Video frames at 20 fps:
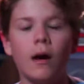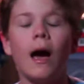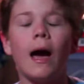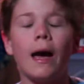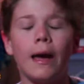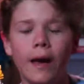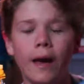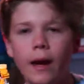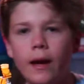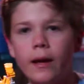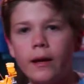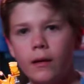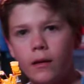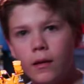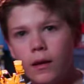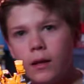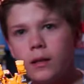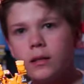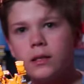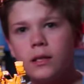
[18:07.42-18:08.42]

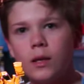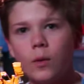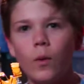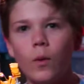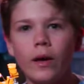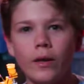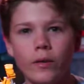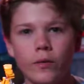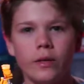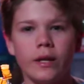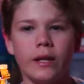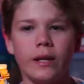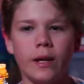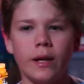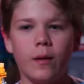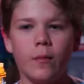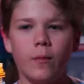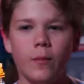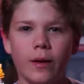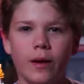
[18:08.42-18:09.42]
I see why you did
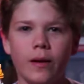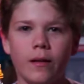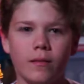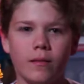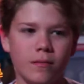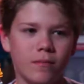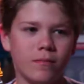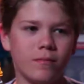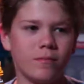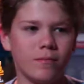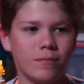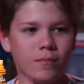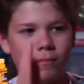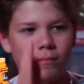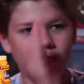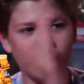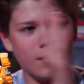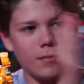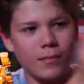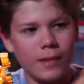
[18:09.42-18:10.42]
it, but
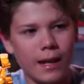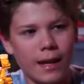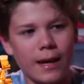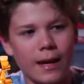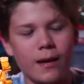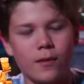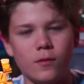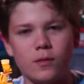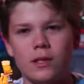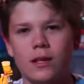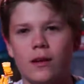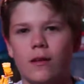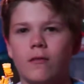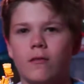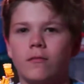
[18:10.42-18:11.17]
that guy goes there.